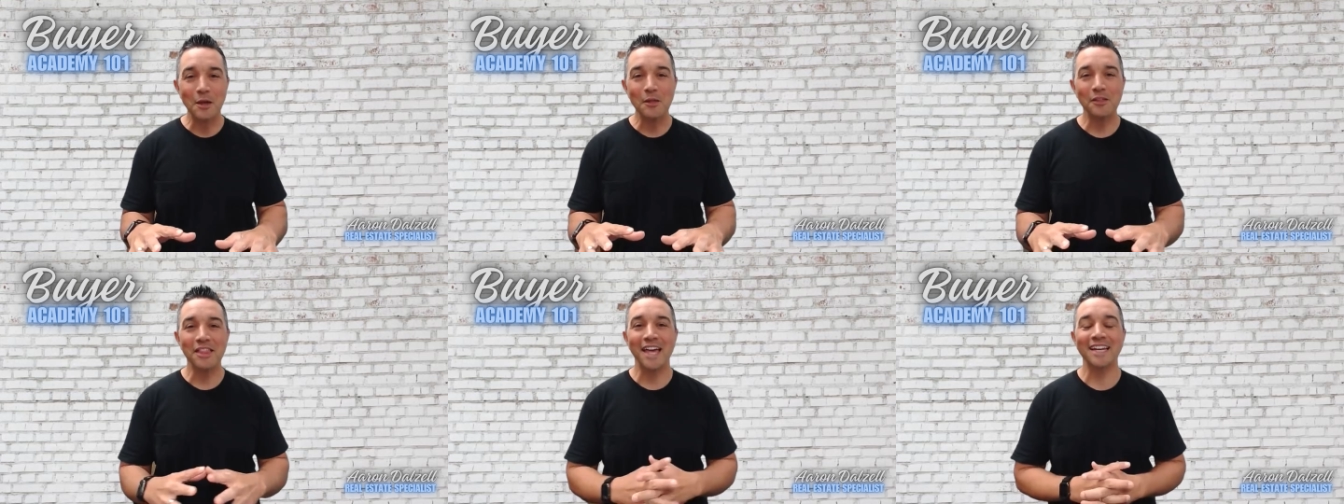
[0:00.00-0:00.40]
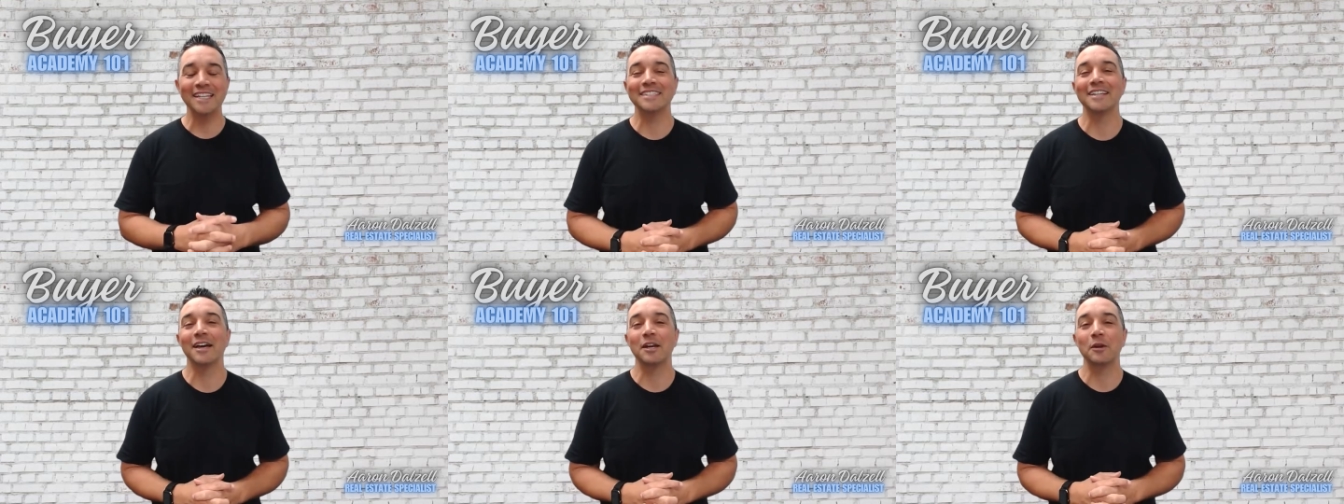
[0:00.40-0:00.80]
all of that
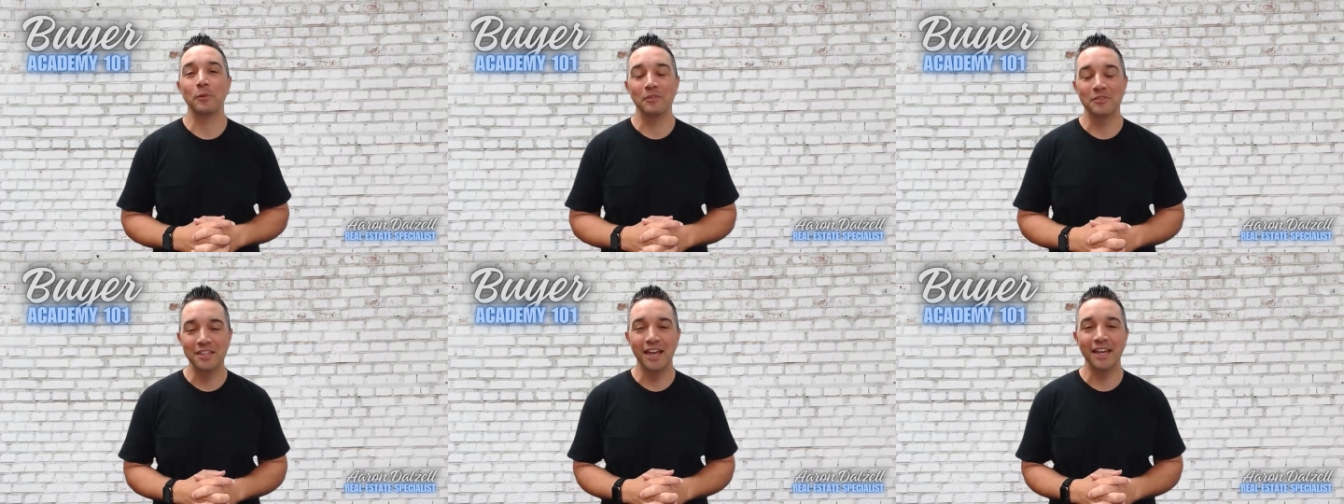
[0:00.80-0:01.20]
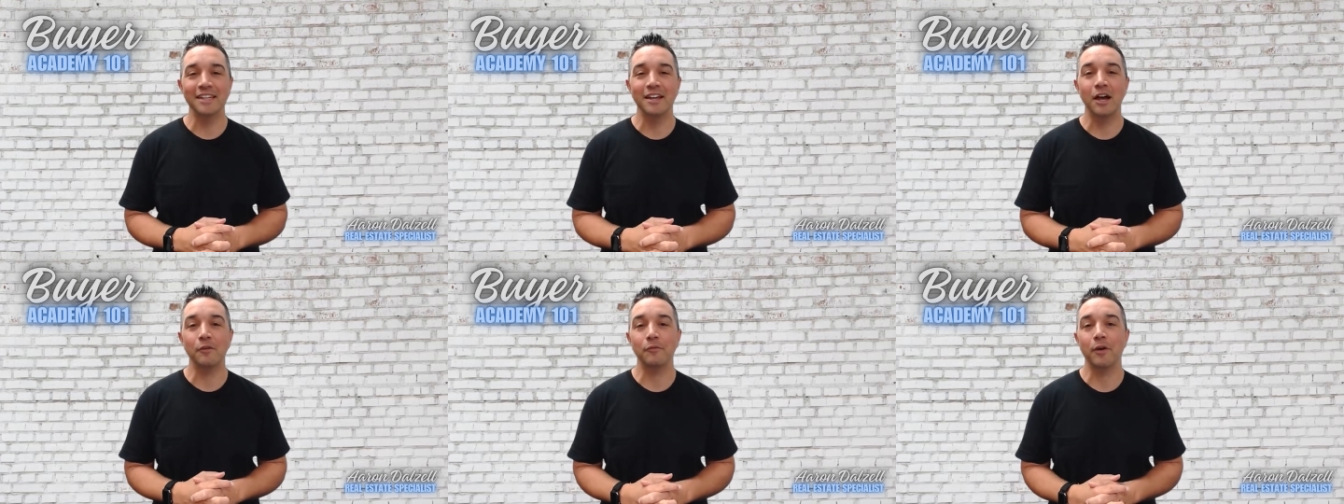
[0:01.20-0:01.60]
is done and we've
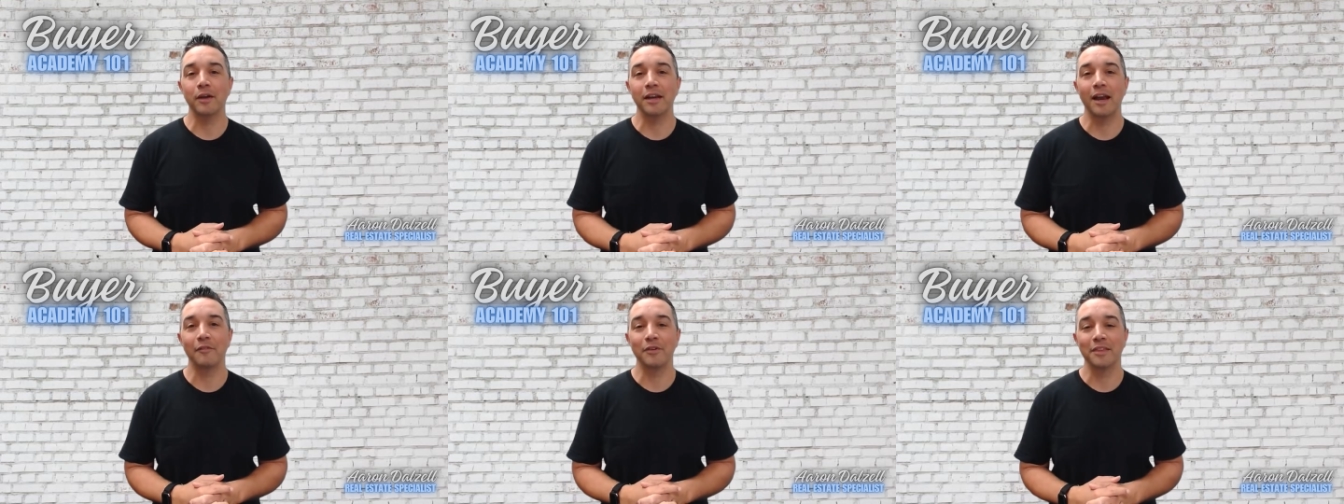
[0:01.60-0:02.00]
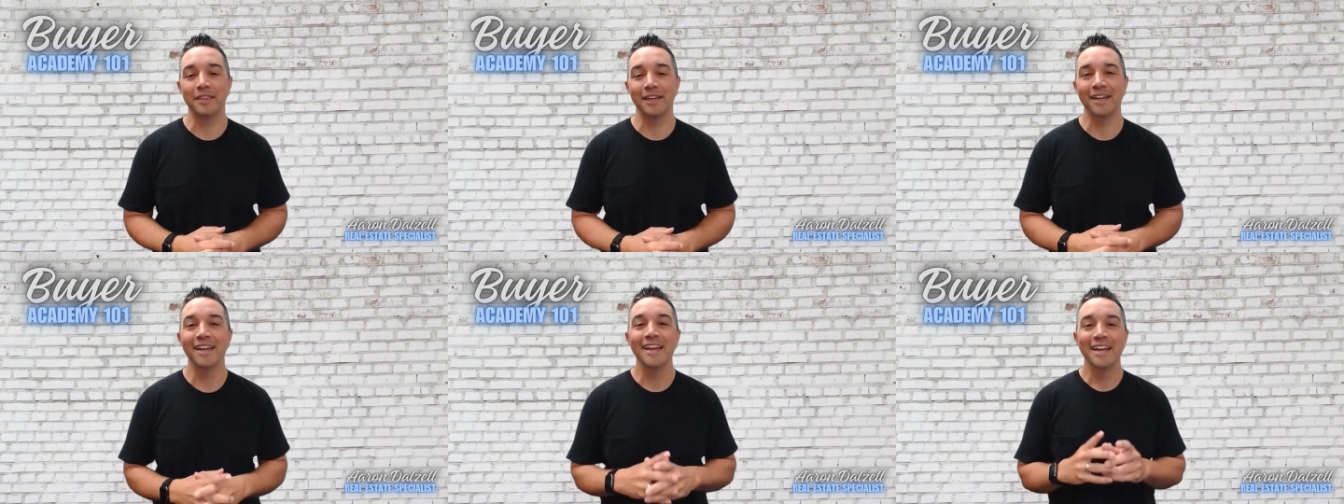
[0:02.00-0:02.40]
signed off on
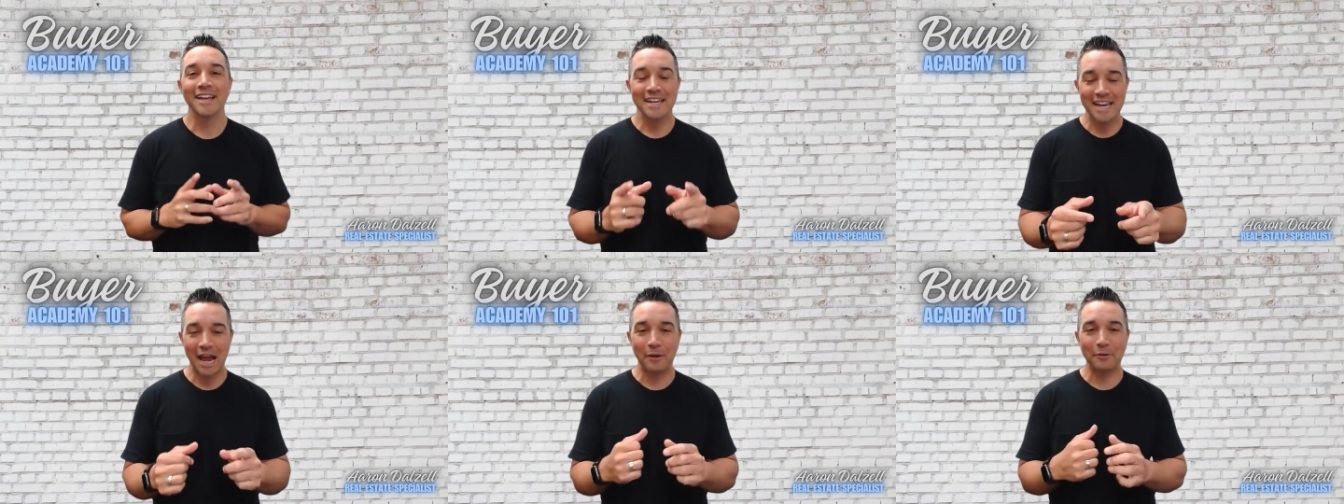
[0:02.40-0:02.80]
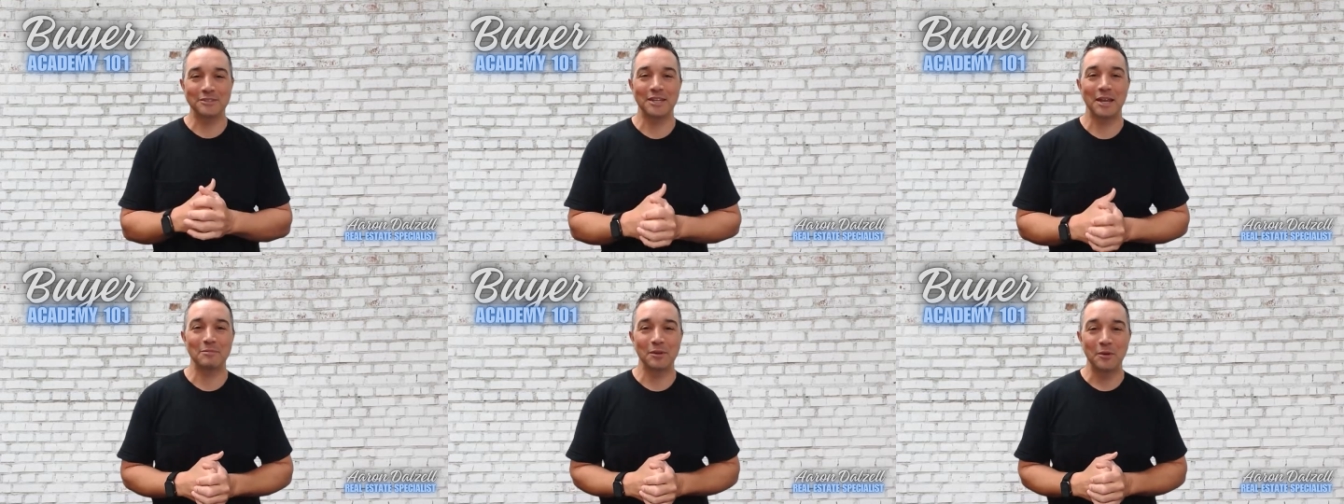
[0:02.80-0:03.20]
everything, now
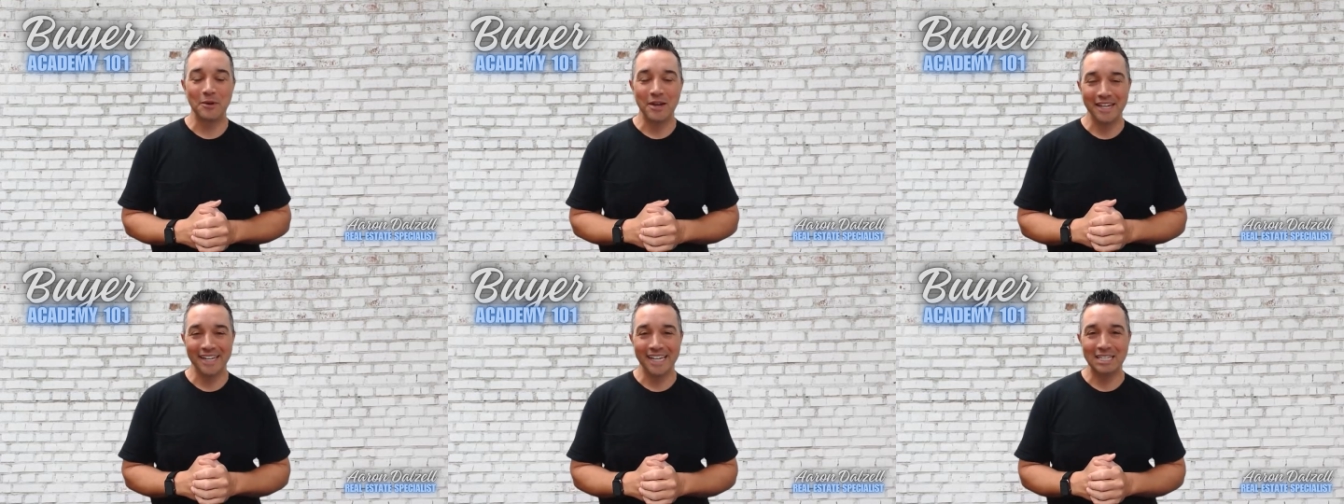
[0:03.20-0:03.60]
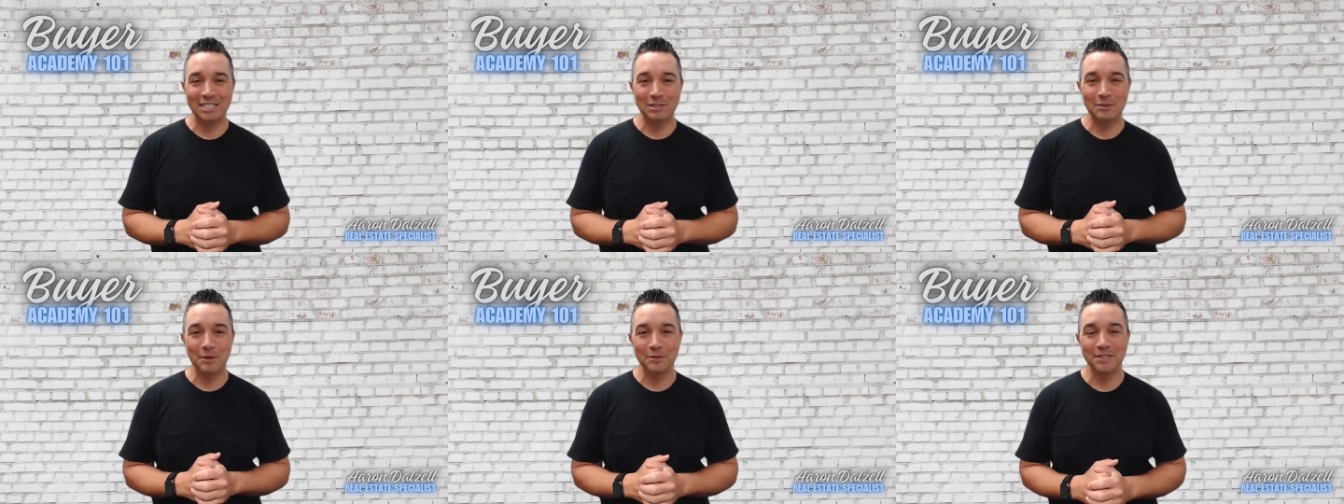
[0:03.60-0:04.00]
it's time to go ahead and
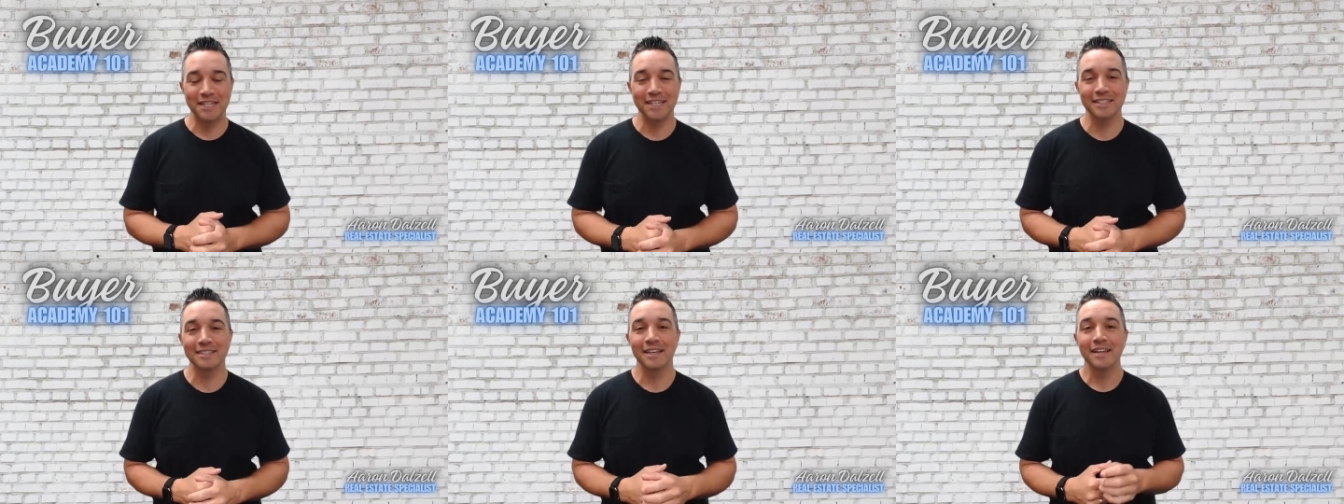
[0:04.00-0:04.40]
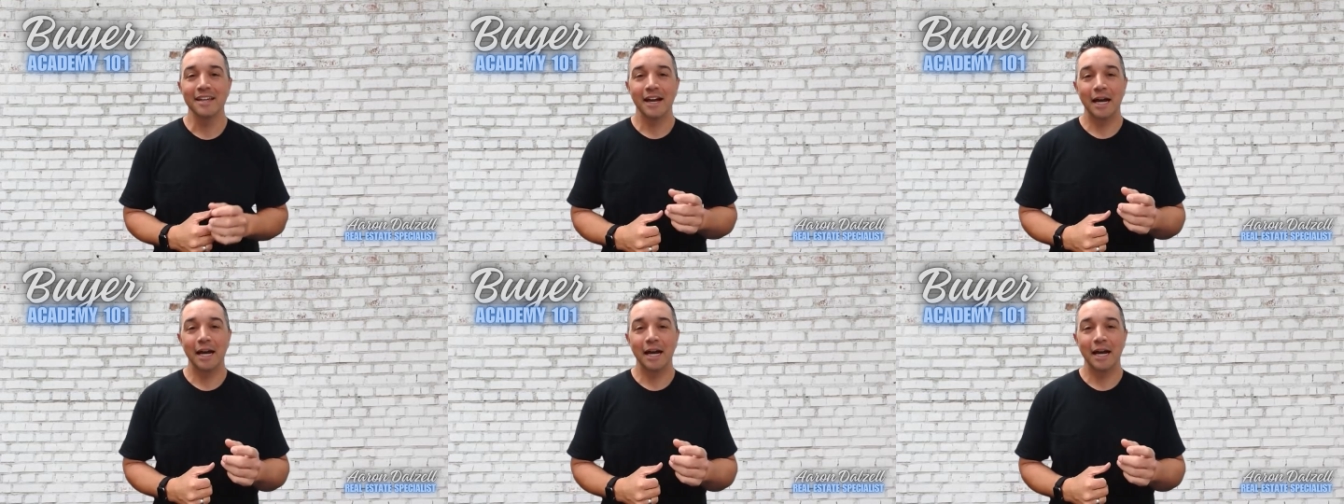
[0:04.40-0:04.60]
get you those keys.